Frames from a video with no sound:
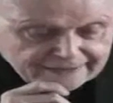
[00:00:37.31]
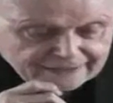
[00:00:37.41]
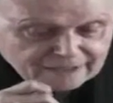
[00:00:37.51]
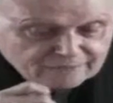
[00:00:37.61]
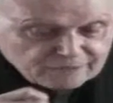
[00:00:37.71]

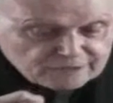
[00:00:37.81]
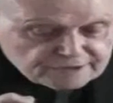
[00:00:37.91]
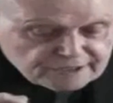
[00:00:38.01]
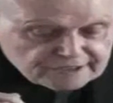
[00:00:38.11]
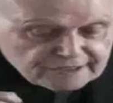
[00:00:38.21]
says that
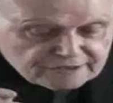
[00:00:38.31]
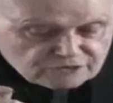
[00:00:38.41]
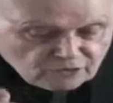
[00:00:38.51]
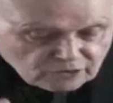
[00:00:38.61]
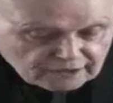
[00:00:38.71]
he has
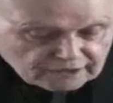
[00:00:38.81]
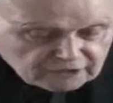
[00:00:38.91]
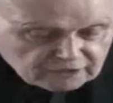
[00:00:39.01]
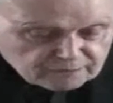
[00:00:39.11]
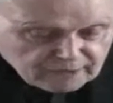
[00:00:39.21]
three major
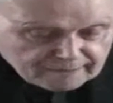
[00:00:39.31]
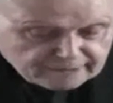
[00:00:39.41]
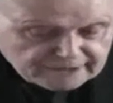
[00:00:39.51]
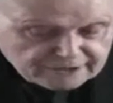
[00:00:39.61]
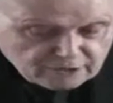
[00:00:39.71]

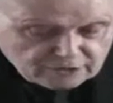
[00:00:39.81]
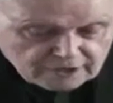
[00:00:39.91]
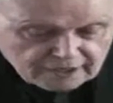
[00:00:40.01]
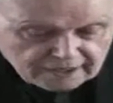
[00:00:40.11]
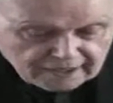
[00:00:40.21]
purposes in
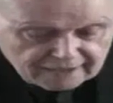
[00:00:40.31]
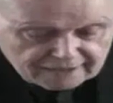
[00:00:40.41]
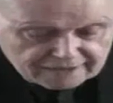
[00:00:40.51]
writing.